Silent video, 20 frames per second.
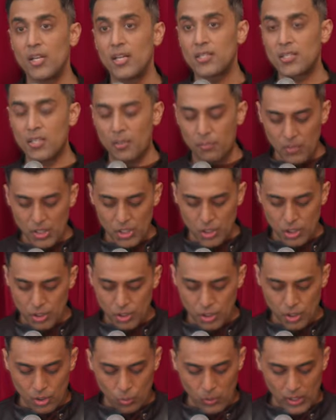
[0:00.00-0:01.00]
submission
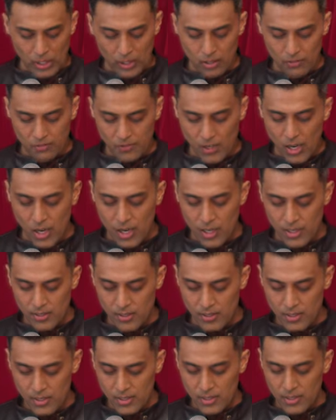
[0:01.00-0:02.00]
to the will of God.